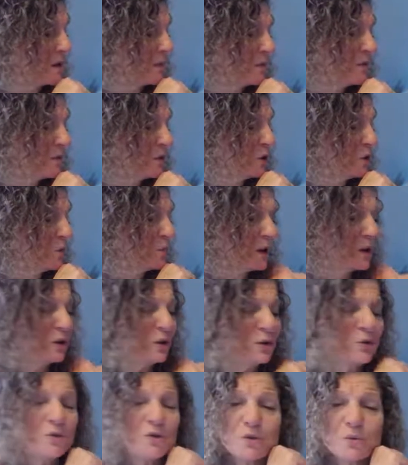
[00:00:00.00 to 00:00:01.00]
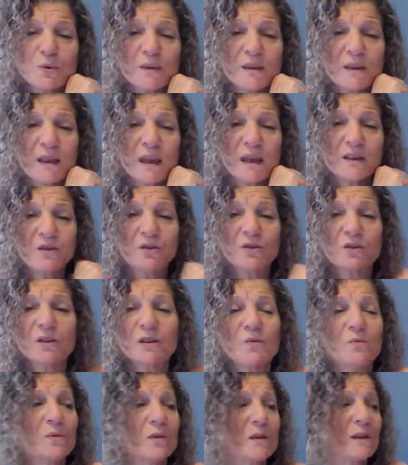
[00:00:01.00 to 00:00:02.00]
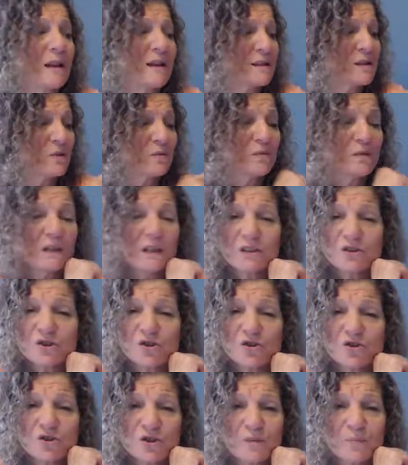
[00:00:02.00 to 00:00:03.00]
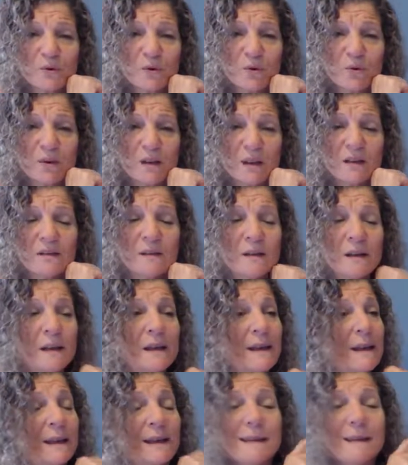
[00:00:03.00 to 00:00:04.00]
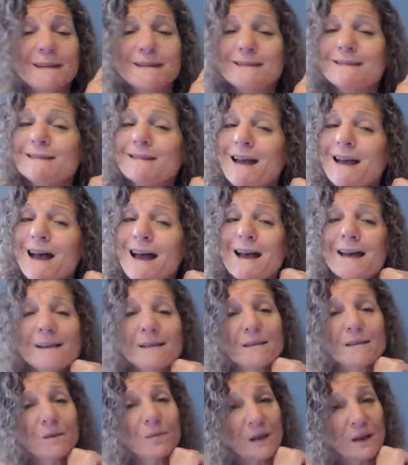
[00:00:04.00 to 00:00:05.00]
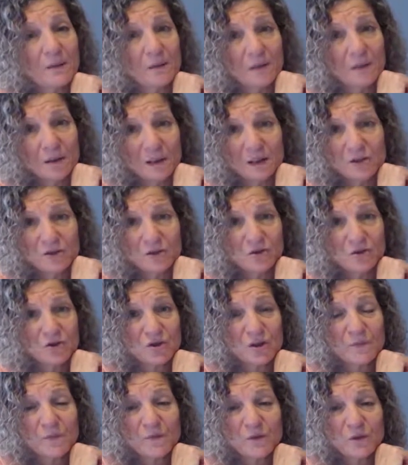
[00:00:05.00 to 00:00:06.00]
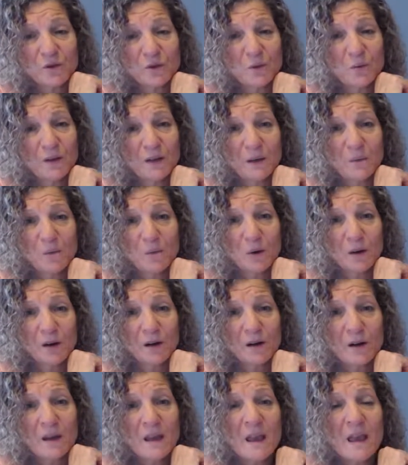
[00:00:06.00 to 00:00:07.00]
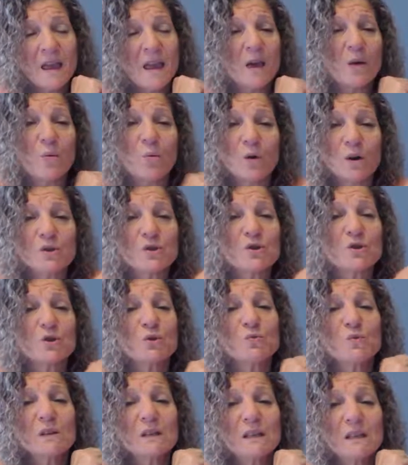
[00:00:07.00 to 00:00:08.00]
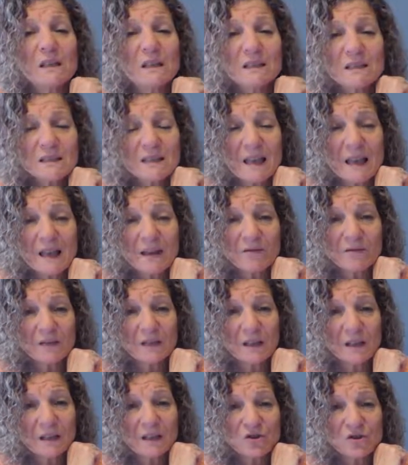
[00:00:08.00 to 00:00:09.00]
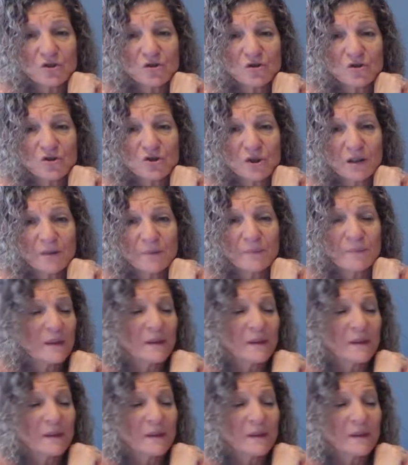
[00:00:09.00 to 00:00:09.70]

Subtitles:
of you, by you doing that, you're going to realize the relationship you're in is not the right relationship for you anymore. And once you release that relationship